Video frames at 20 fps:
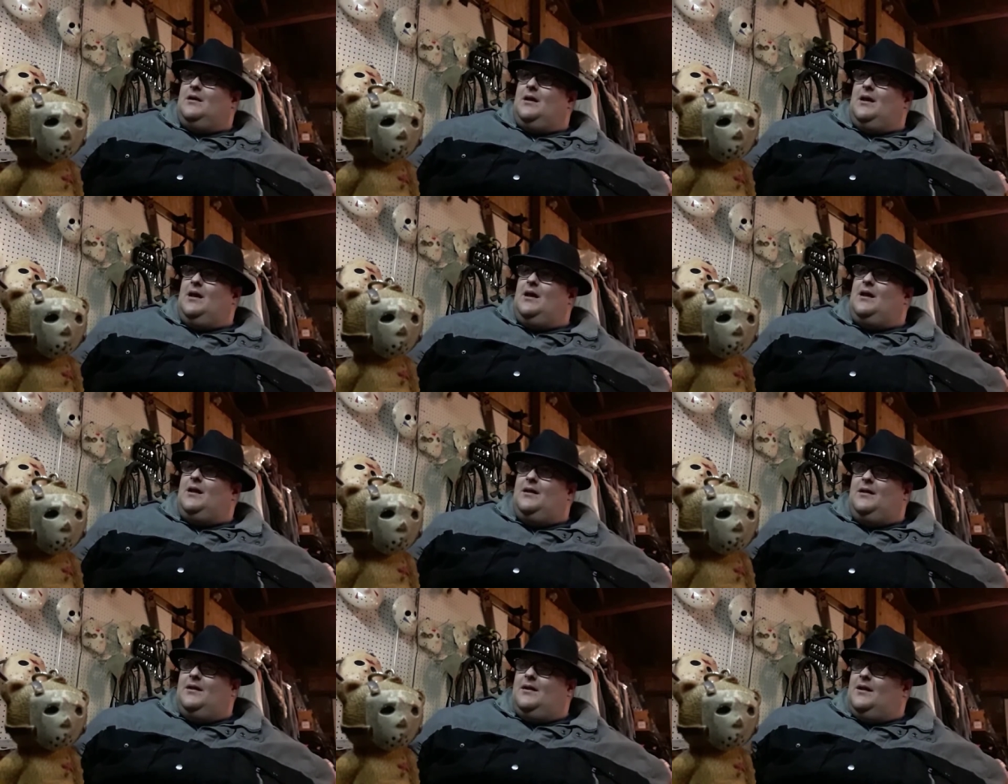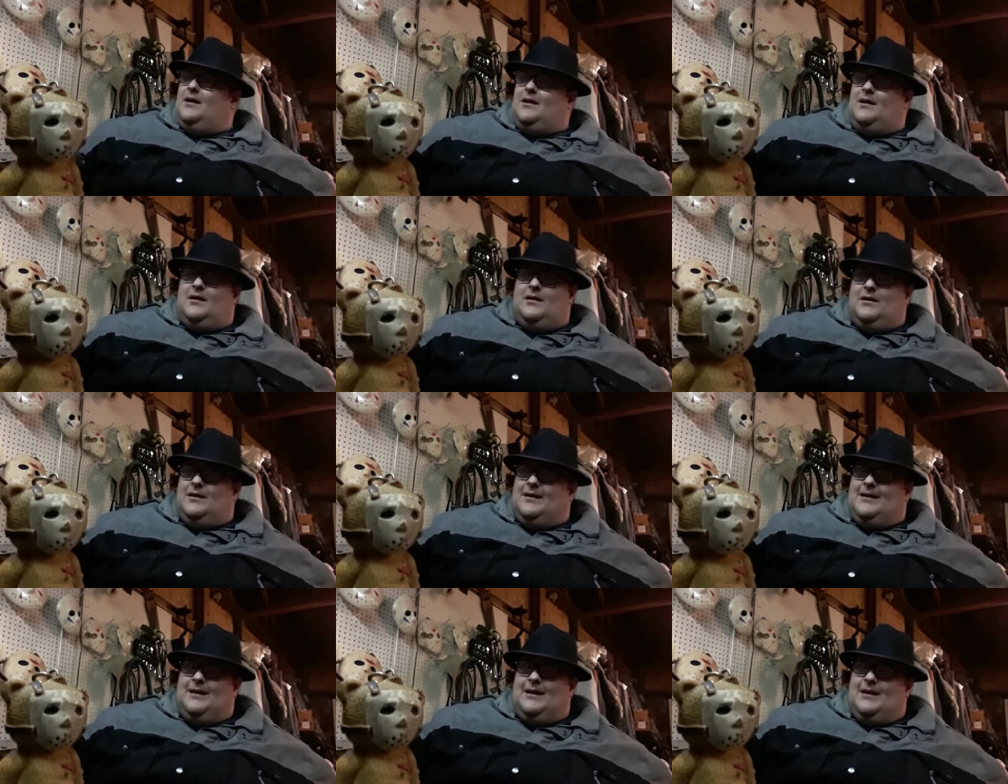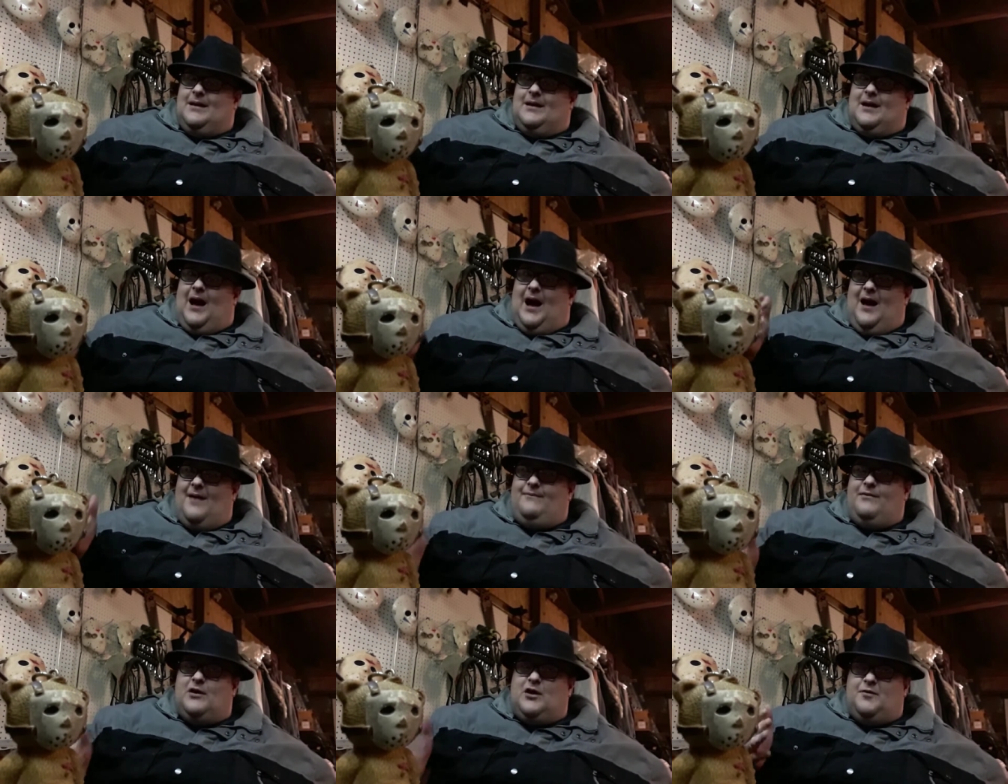And
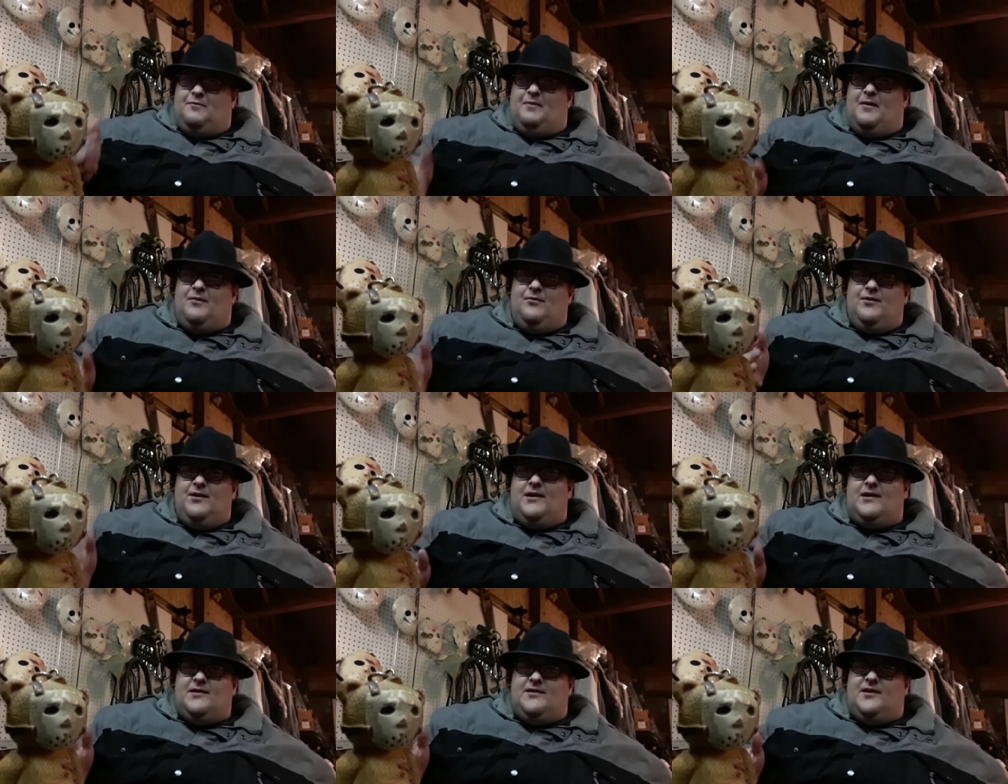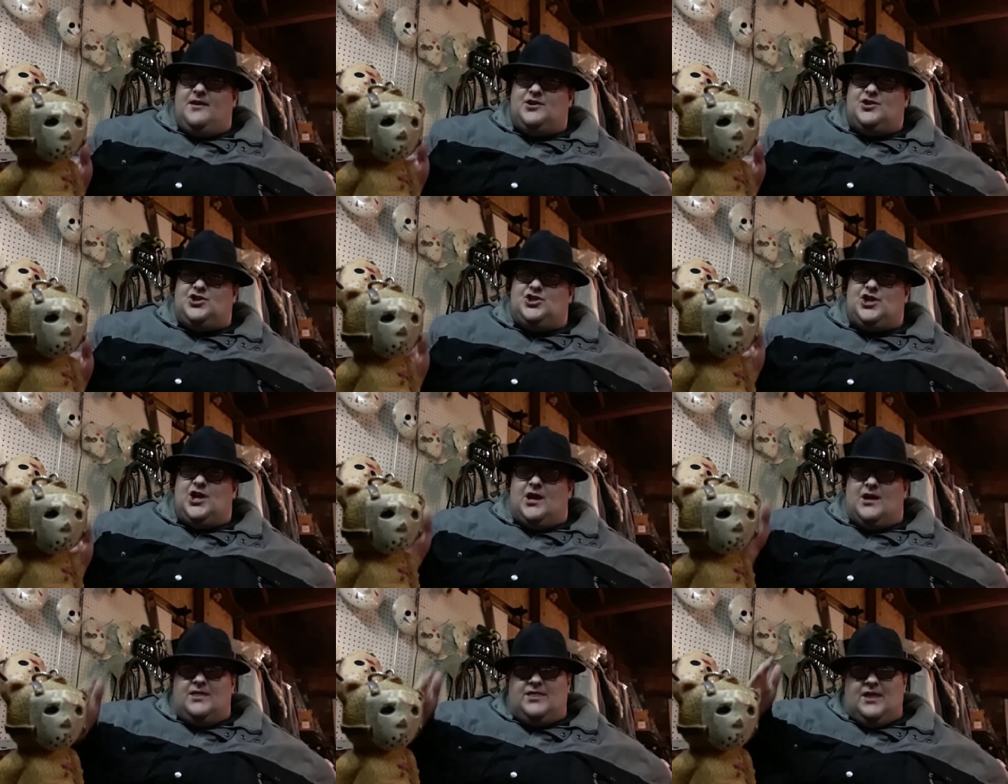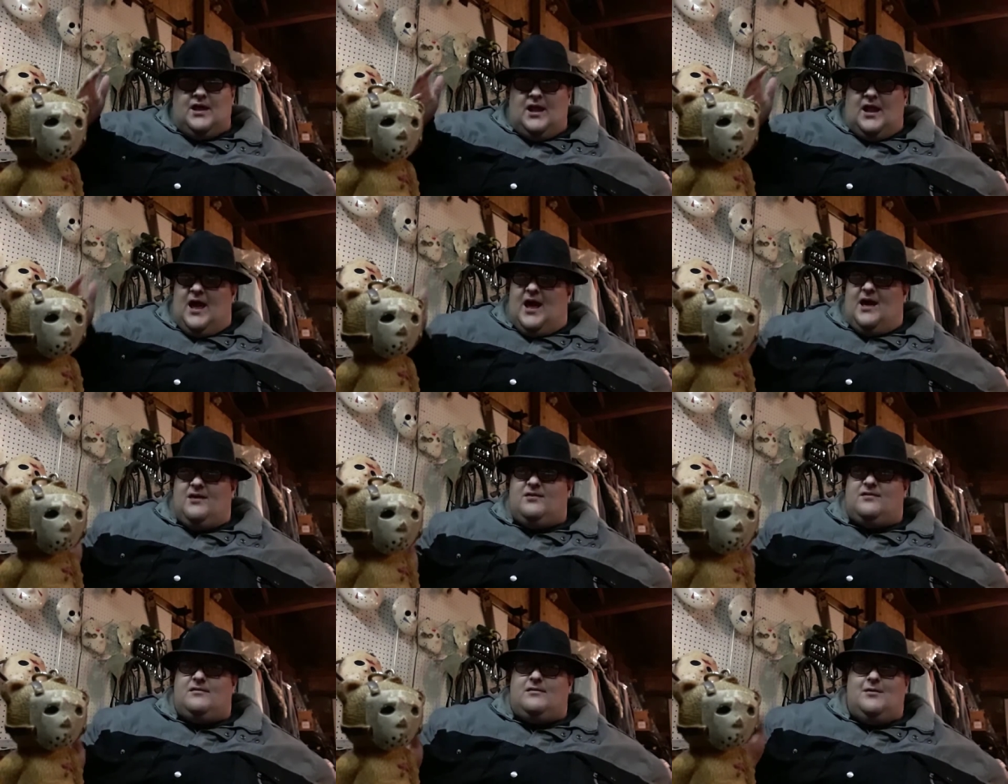I've experienced this shit the
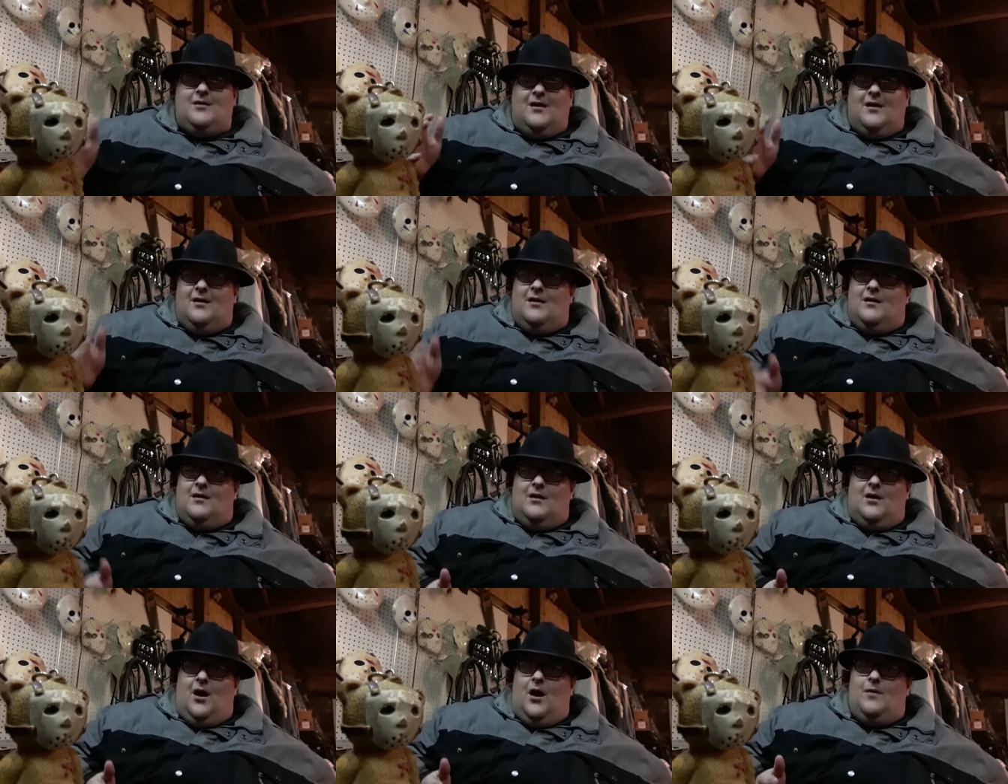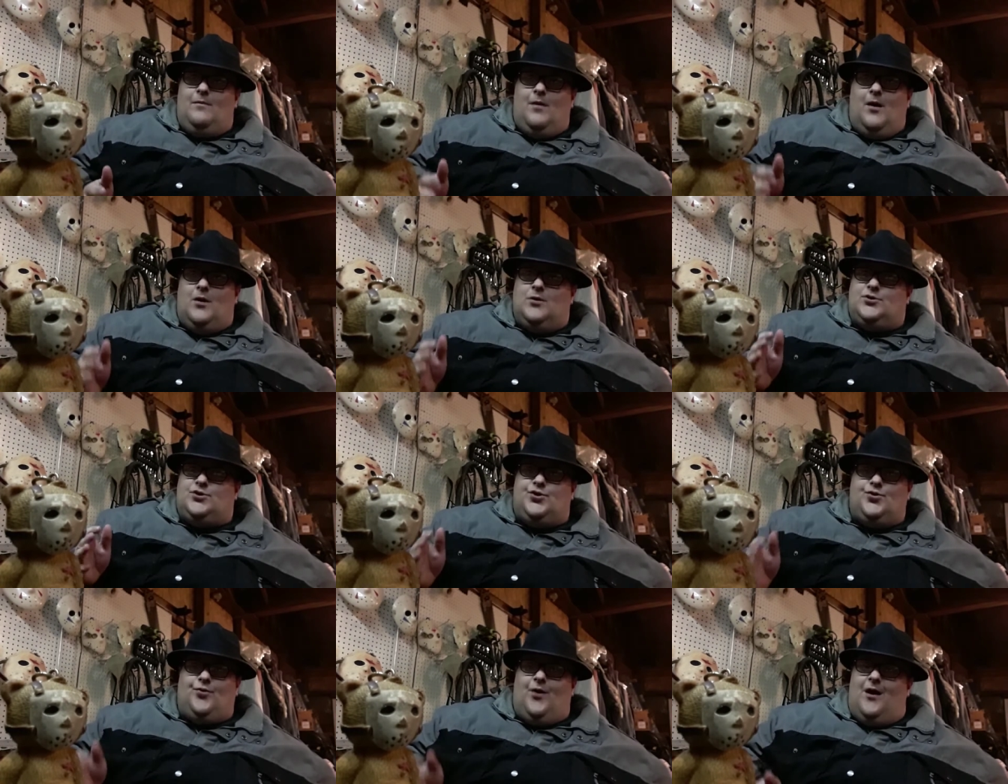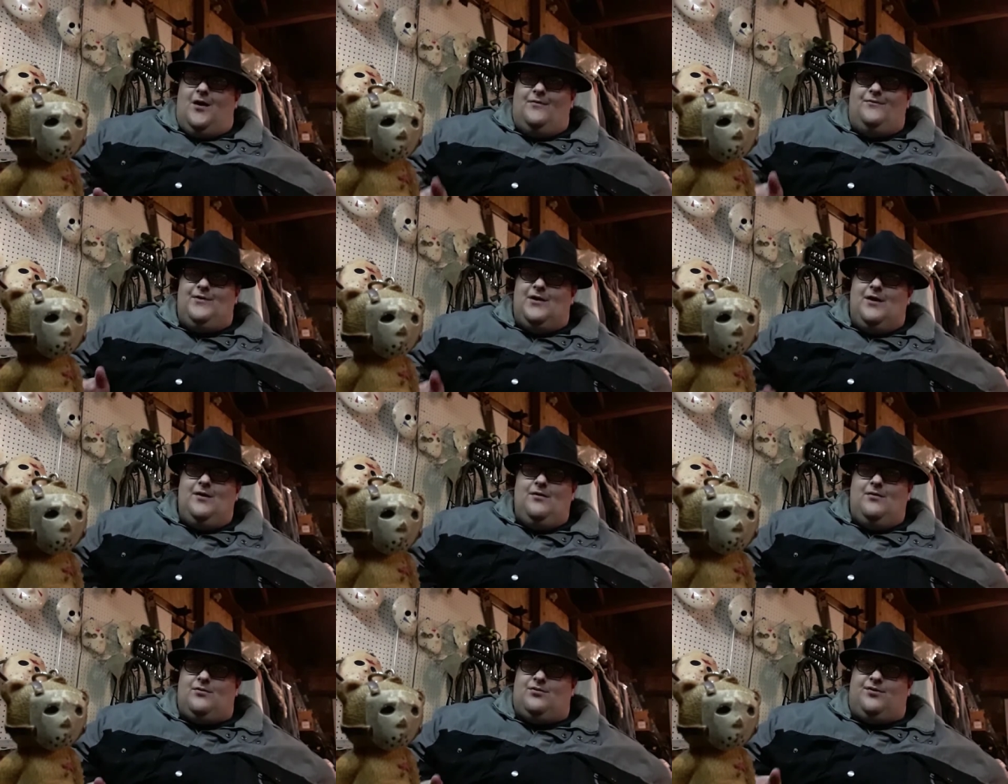last almost 12
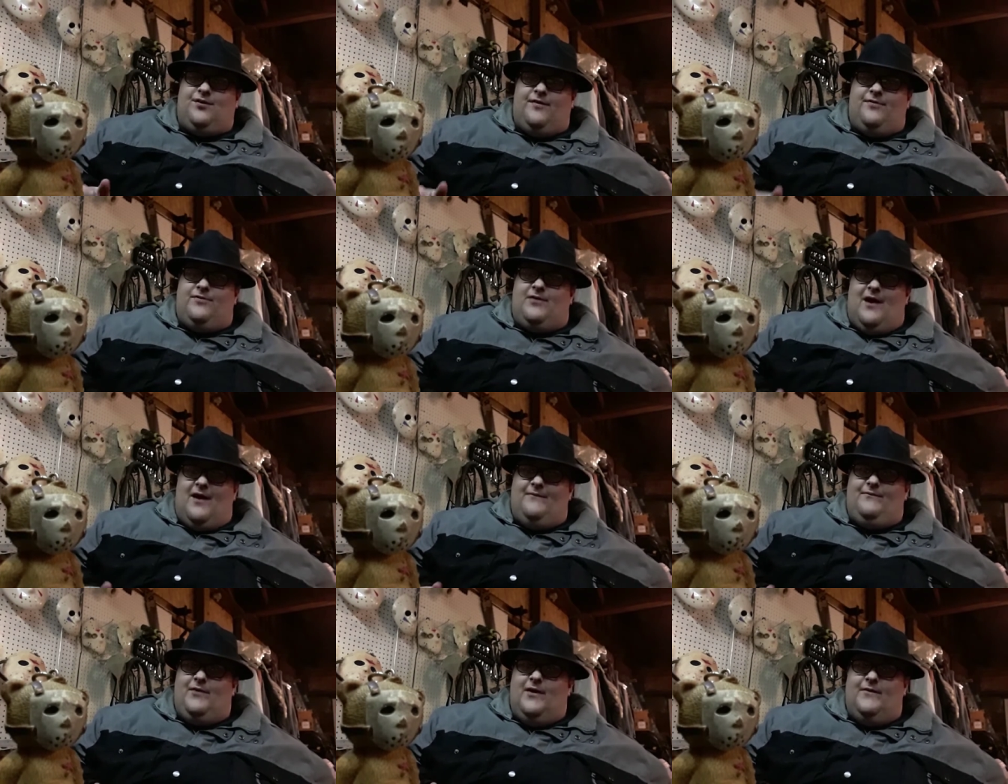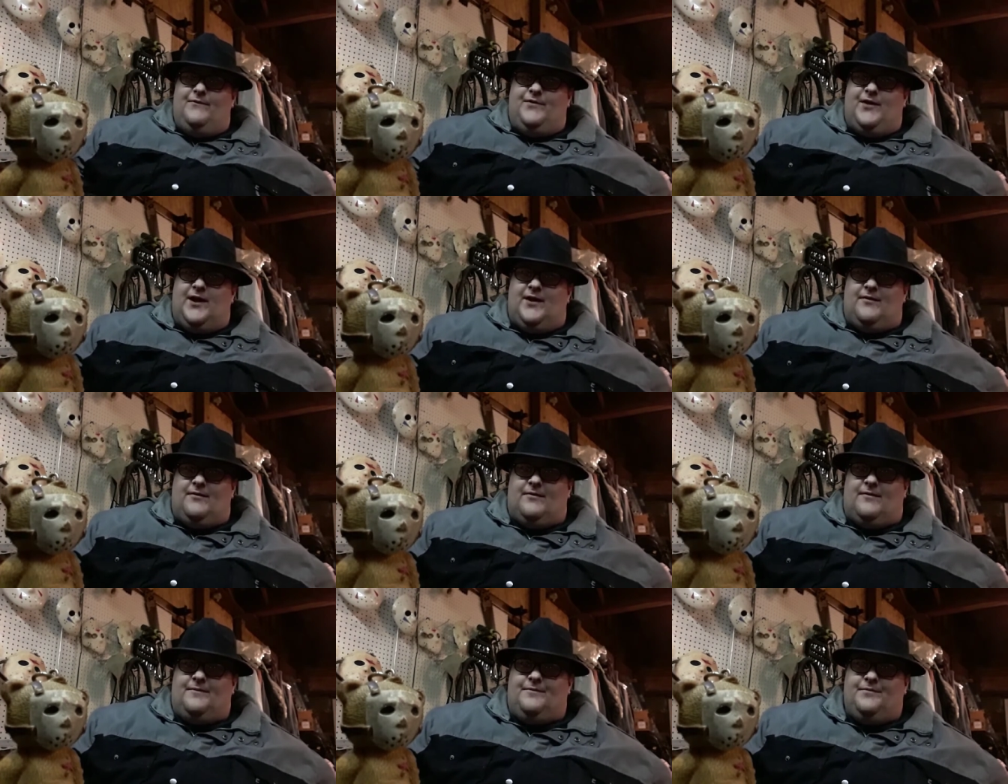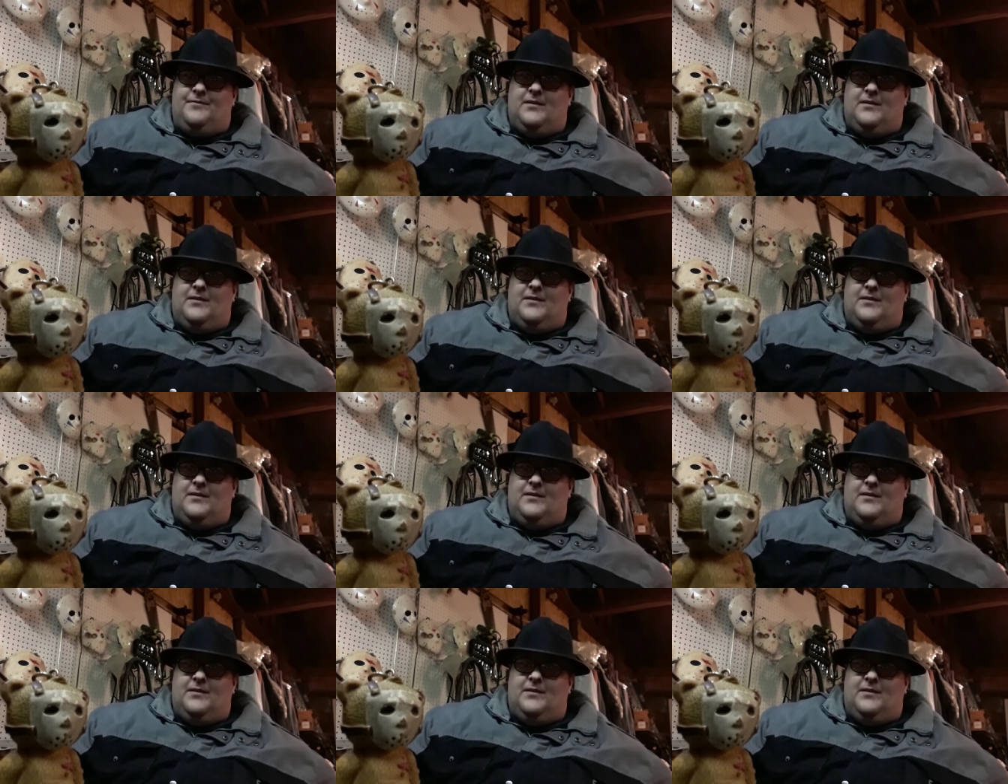years since I've lived here.